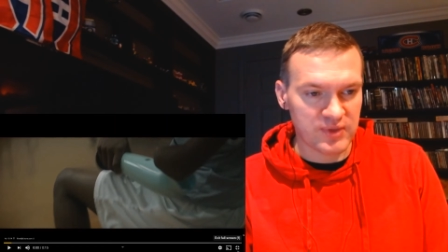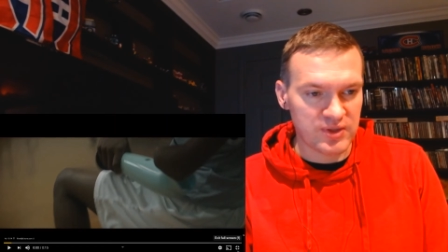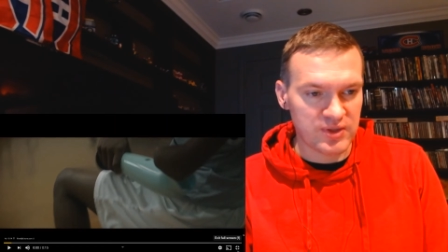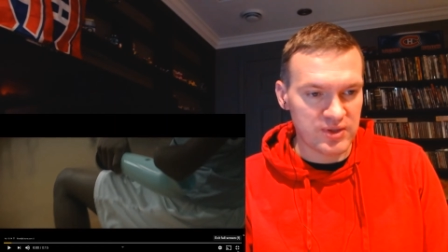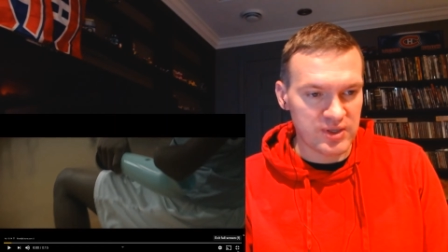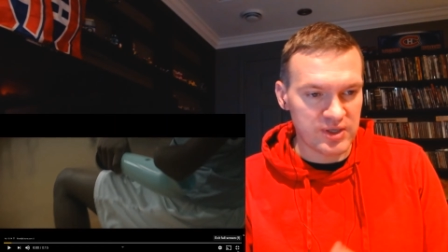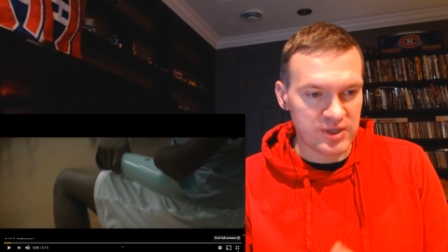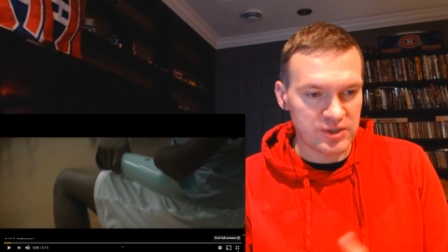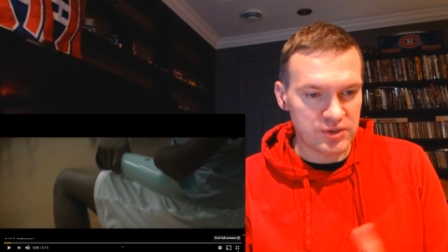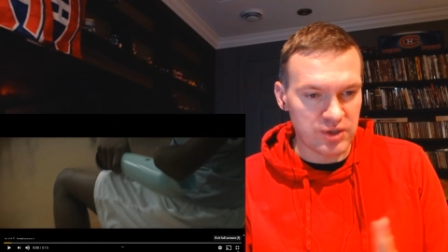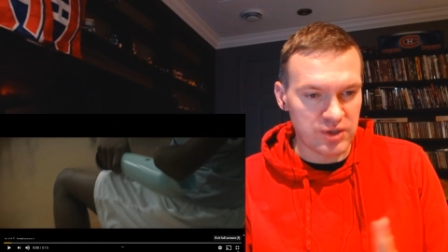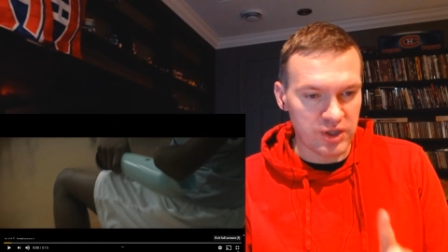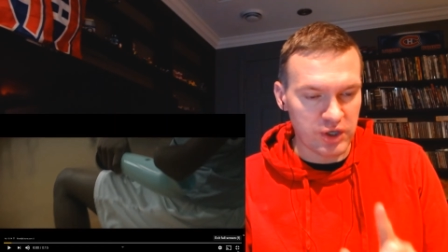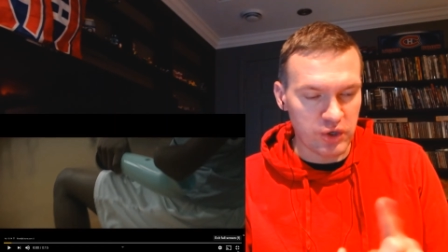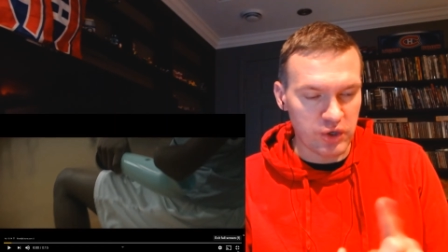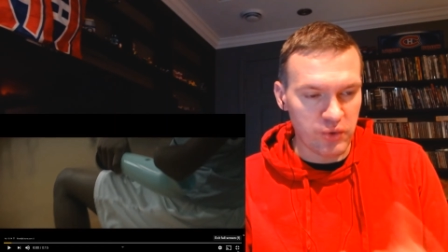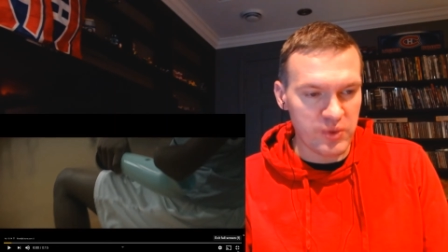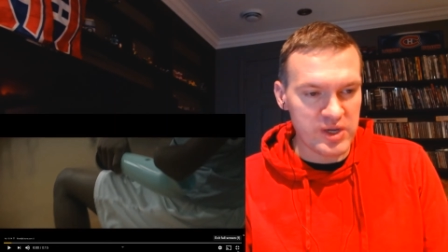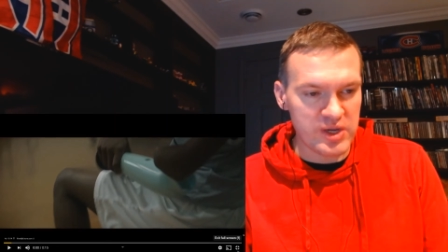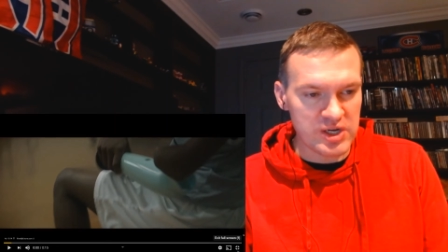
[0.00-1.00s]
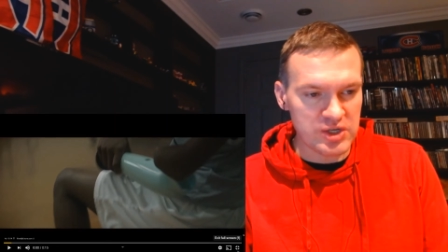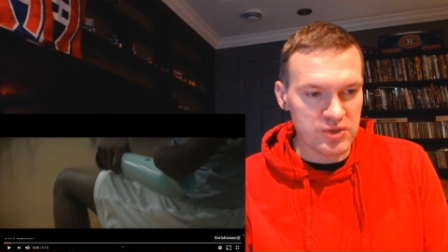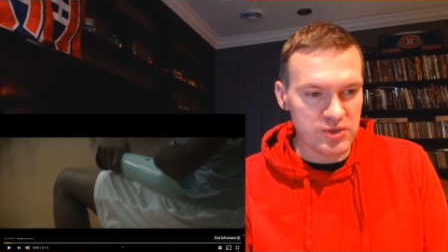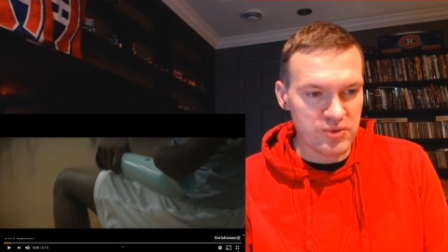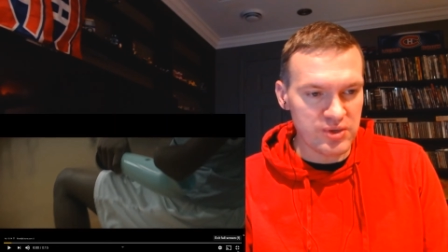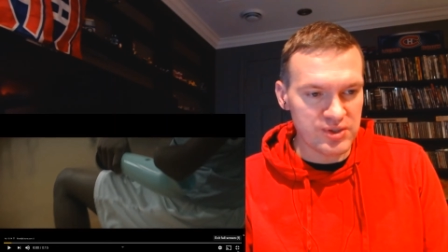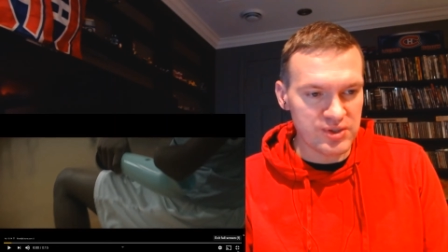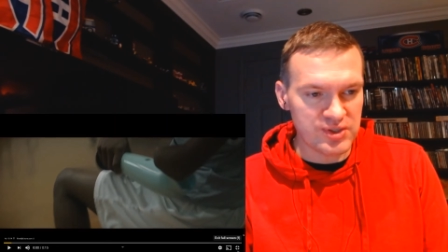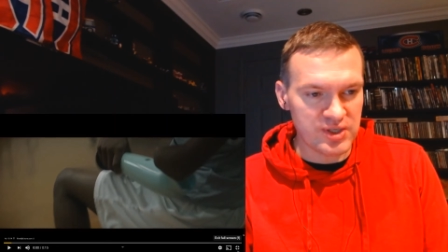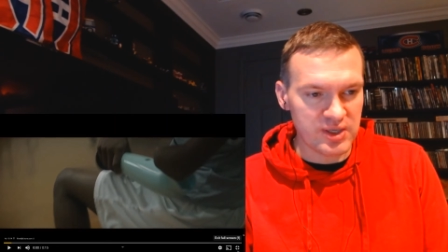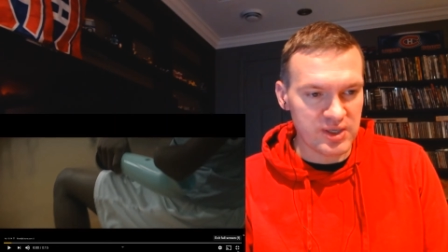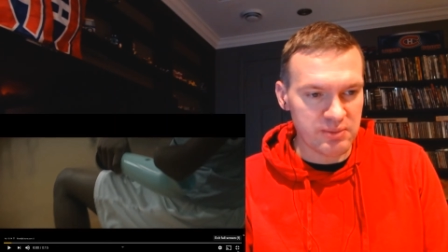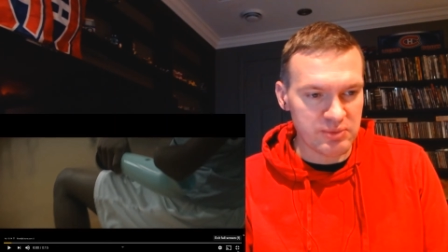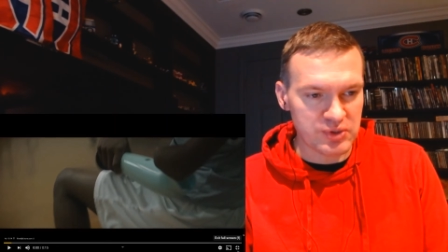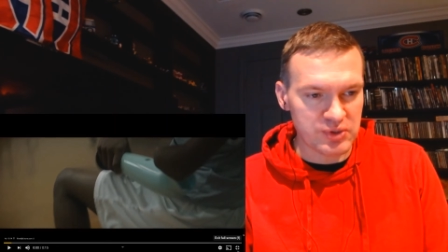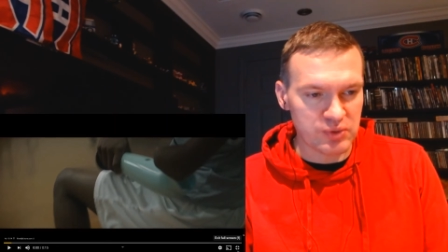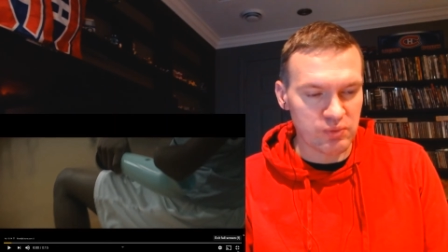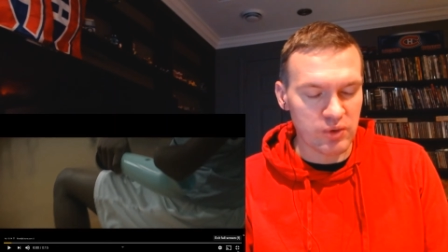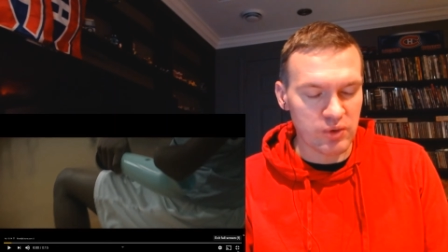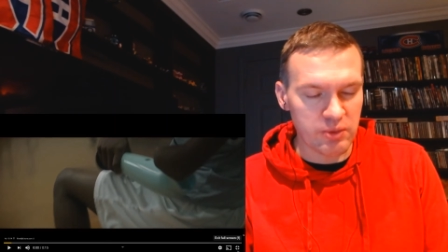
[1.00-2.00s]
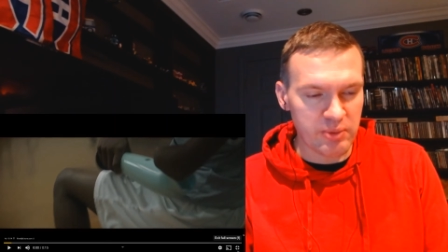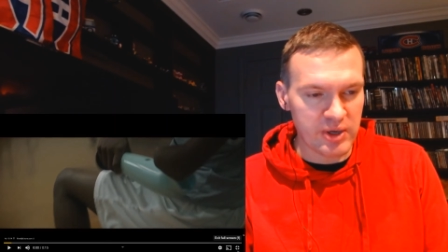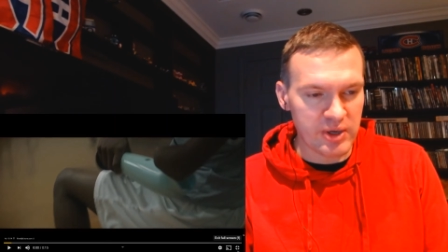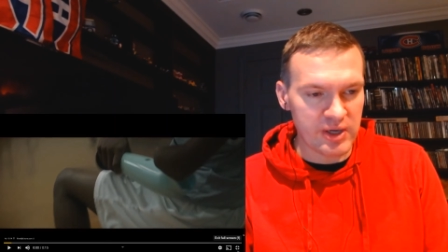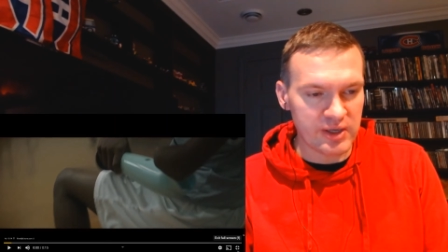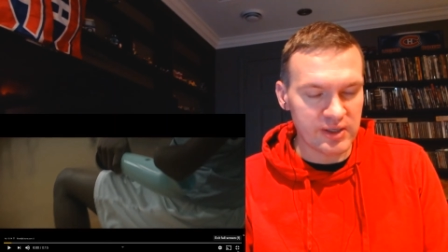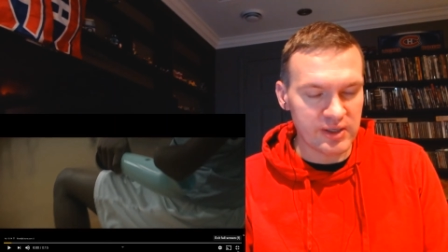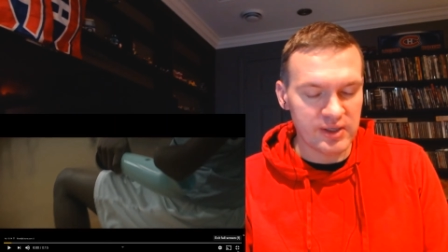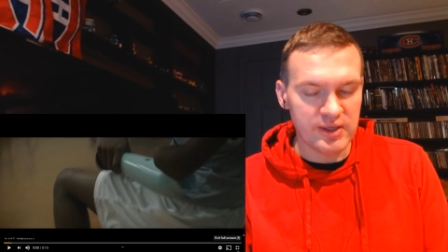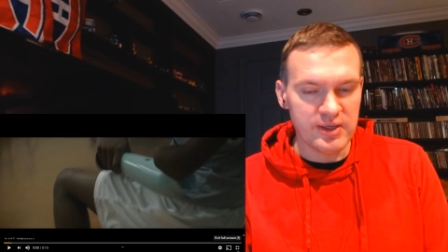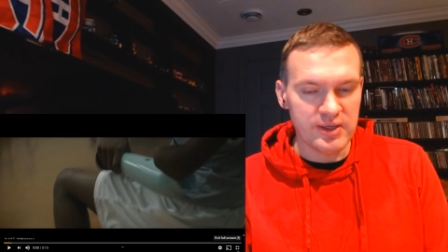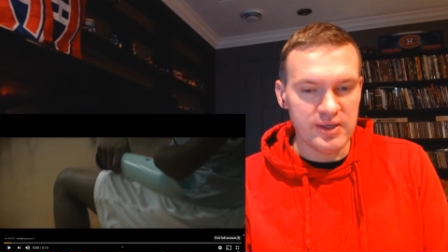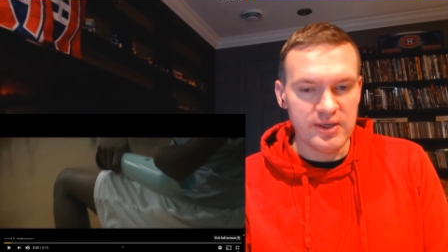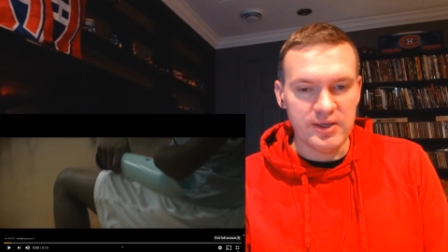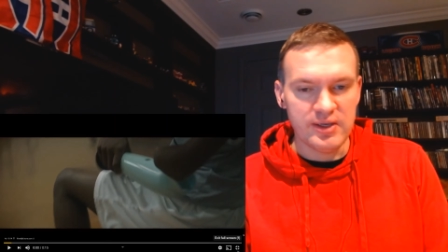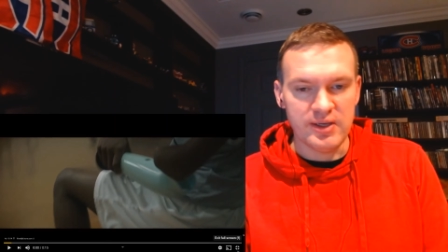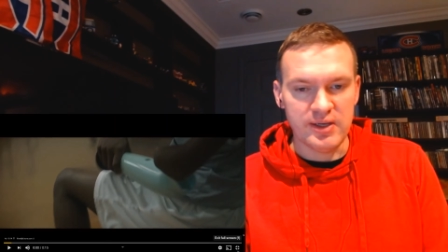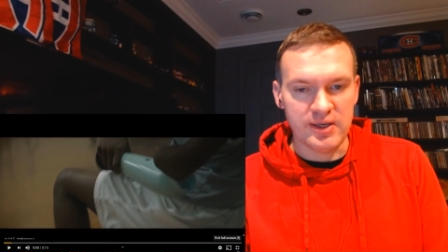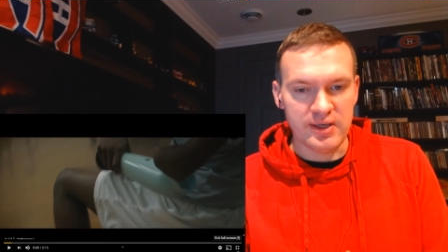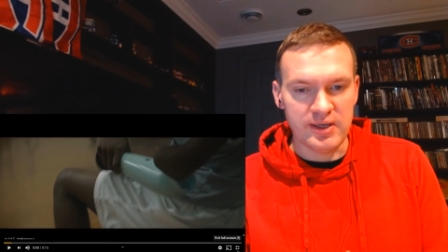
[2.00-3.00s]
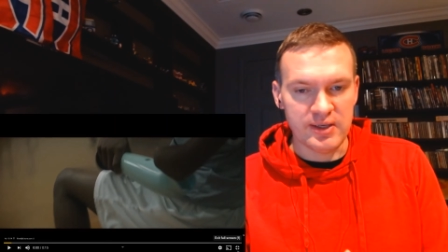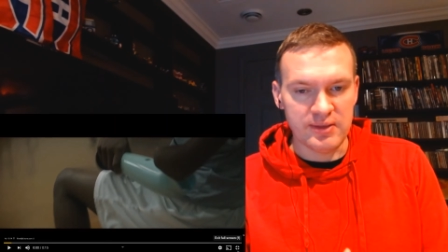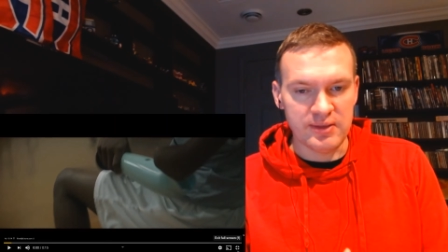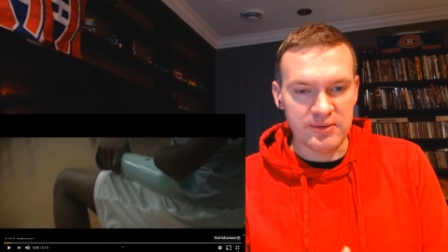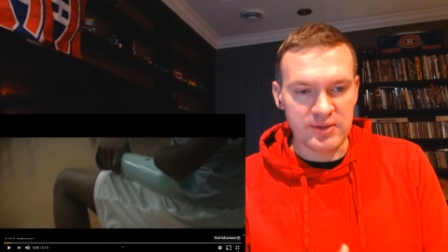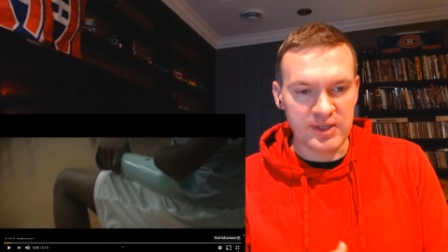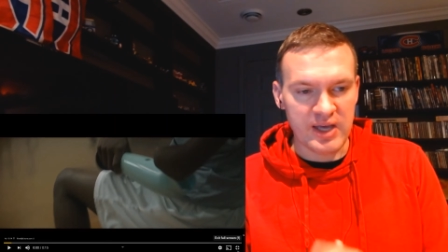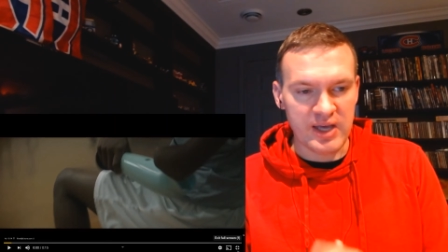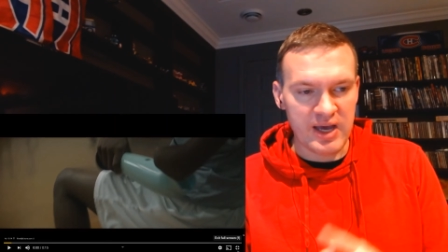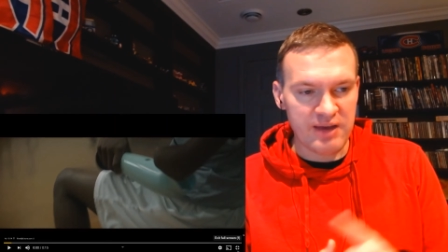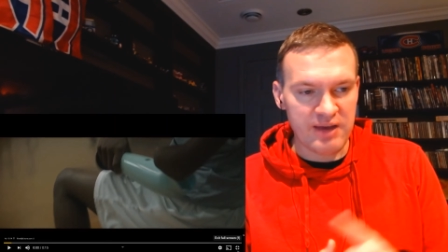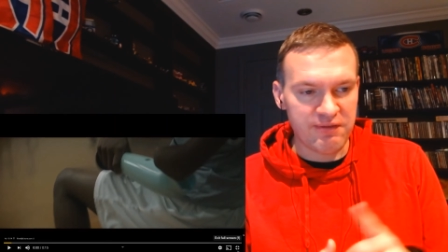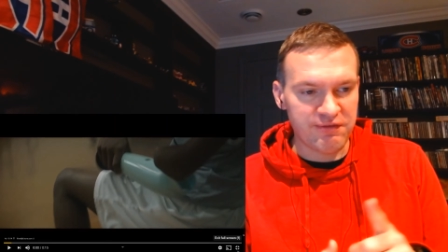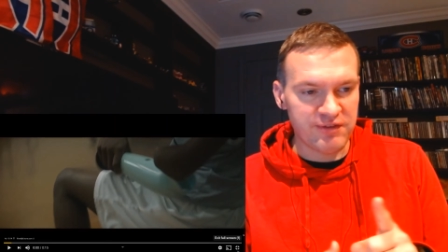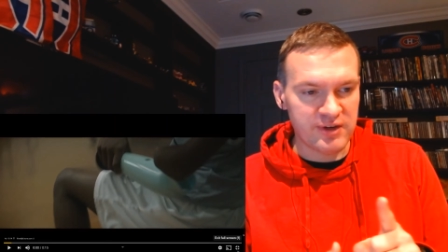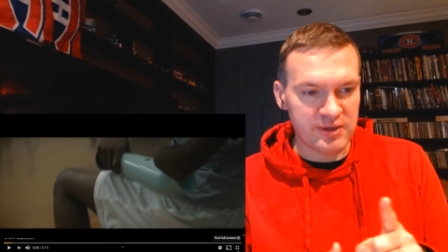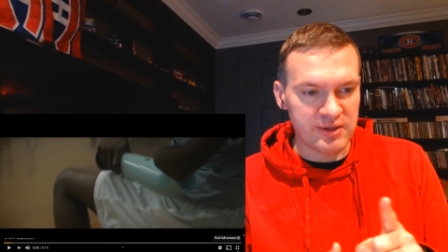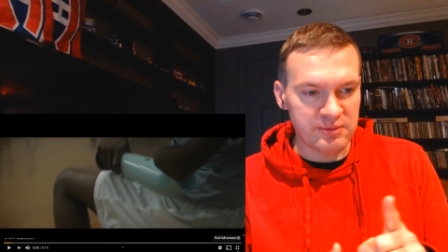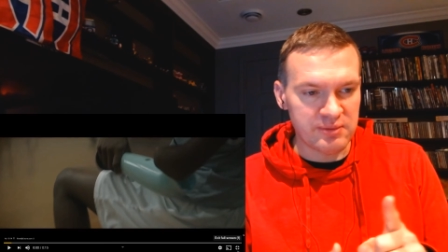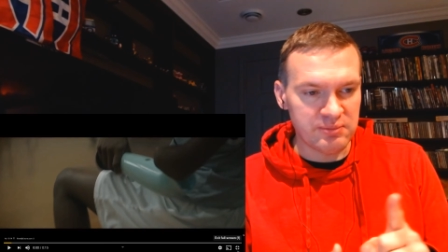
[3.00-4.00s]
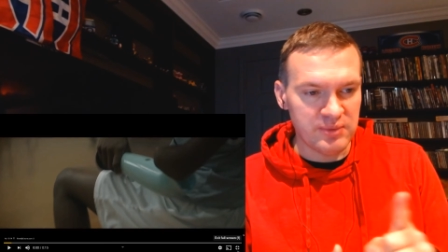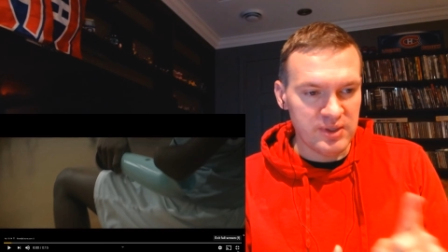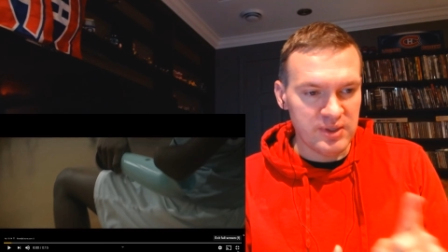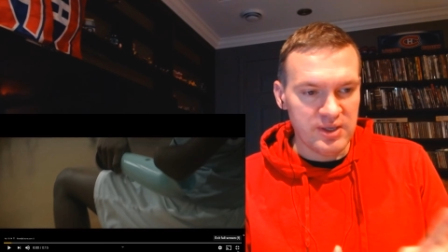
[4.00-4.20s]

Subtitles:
The Queen dude is in it, Mr. Robot. The guy from...